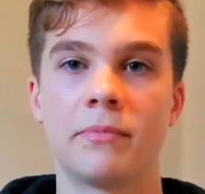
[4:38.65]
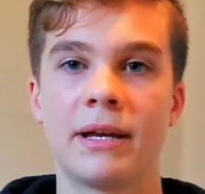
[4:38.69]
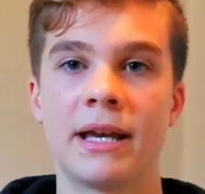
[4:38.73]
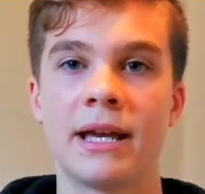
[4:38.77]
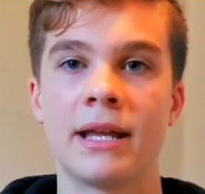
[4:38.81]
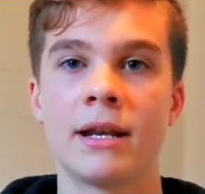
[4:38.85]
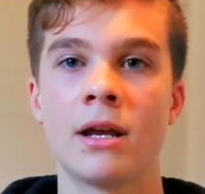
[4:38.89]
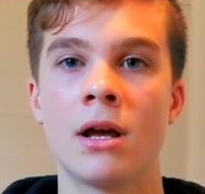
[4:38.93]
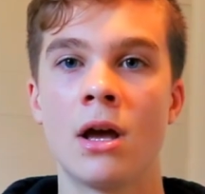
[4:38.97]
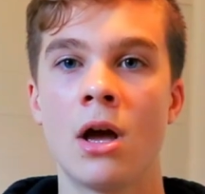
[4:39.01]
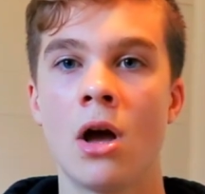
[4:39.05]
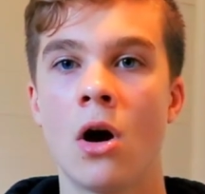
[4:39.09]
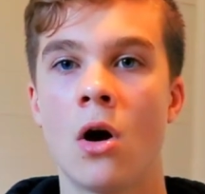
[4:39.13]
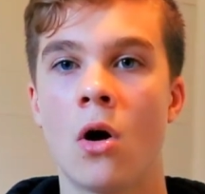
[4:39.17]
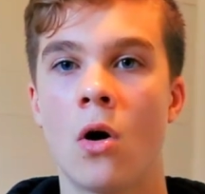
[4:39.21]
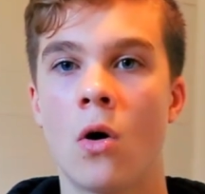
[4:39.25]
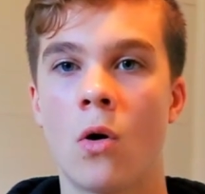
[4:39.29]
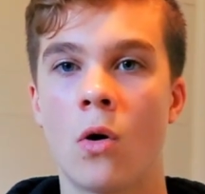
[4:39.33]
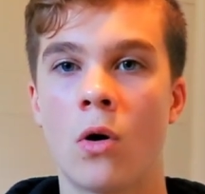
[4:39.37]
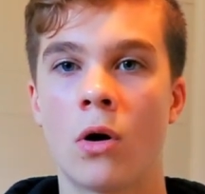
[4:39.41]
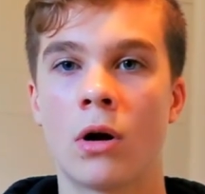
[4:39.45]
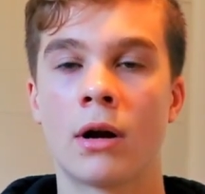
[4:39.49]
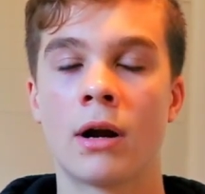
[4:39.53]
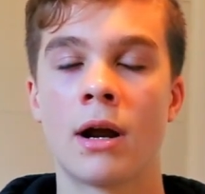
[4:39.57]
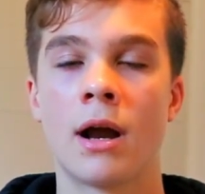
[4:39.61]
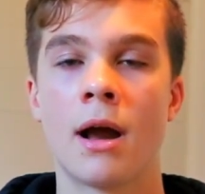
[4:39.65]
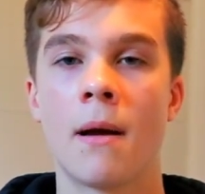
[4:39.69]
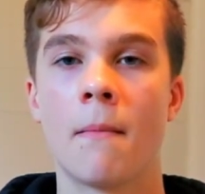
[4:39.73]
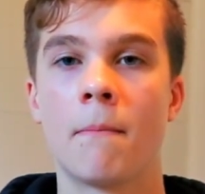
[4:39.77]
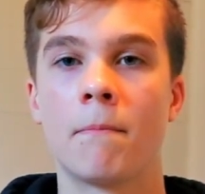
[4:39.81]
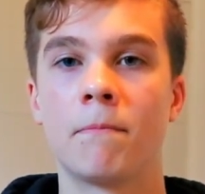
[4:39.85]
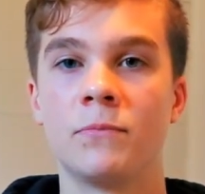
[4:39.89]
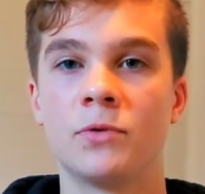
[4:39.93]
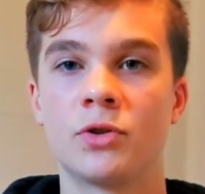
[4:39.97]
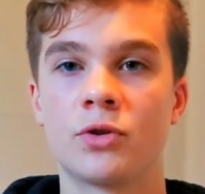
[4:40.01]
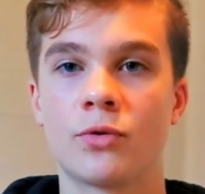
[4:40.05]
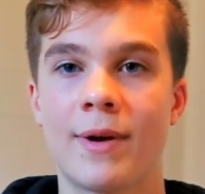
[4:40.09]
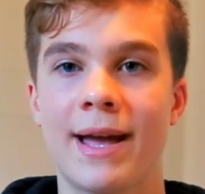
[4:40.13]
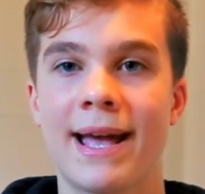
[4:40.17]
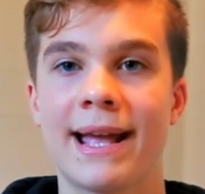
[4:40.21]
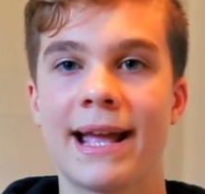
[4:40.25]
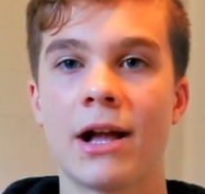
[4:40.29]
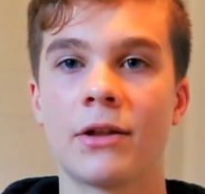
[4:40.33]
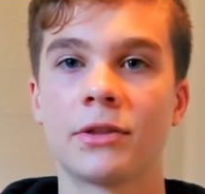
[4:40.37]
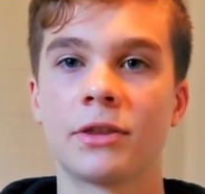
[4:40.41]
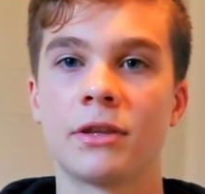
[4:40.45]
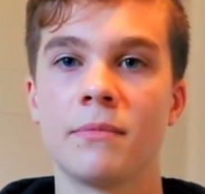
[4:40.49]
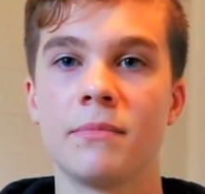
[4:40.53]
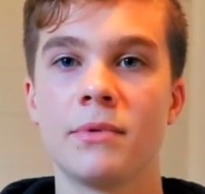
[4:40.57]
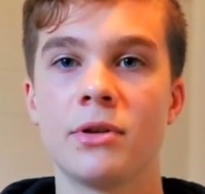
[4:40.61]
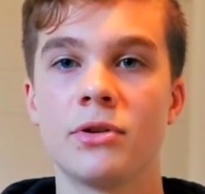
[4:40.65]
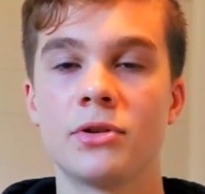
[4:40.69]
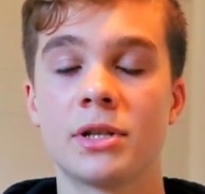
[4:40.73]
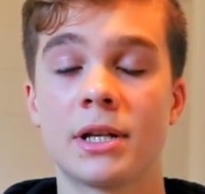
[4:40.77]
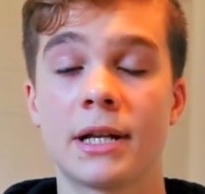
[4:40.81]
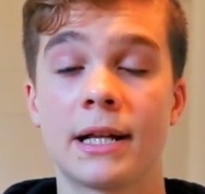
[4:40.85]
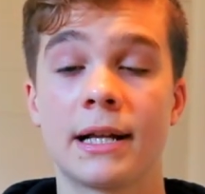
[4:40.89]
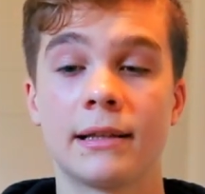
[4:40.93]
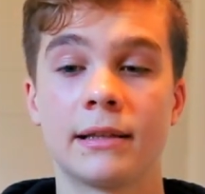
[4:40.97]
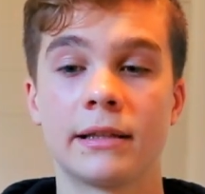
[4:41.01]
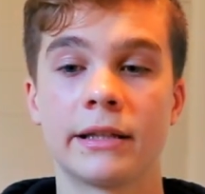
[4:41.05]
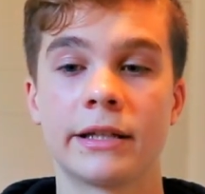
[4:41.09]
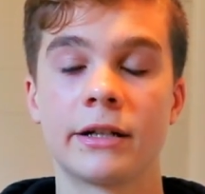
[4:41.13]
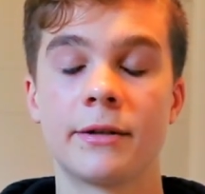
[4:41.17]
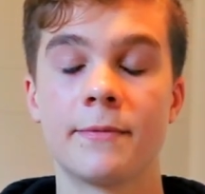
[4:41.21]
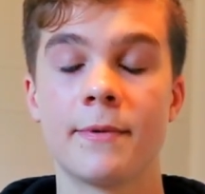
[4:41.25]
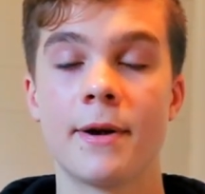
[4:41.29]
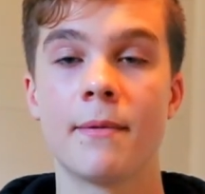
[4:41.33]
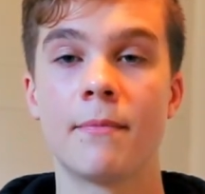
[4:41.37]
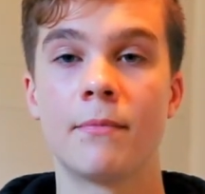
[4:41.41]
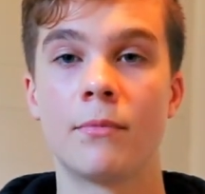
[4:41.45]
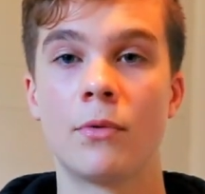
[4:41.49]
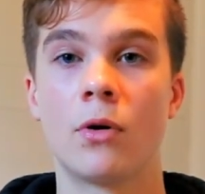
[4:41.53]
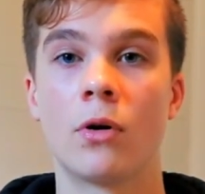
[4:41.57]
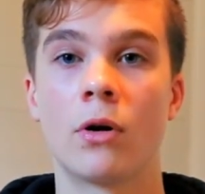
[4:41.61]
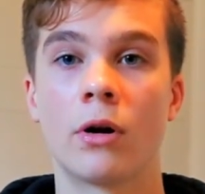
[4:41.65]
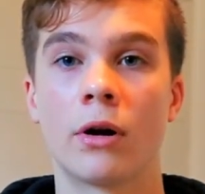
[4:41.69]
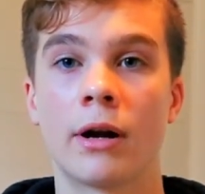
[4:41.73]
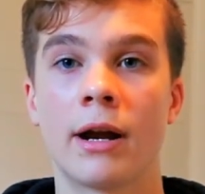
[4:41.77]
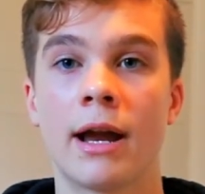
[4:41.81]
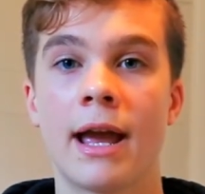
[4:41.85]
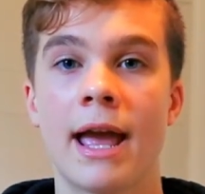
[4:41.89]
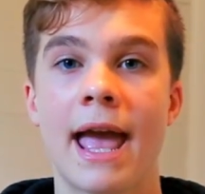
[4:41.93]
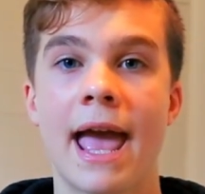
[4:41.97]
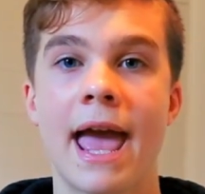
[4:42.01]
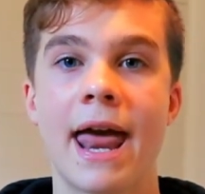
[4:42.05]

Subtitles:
bit or drag out the music a little bit more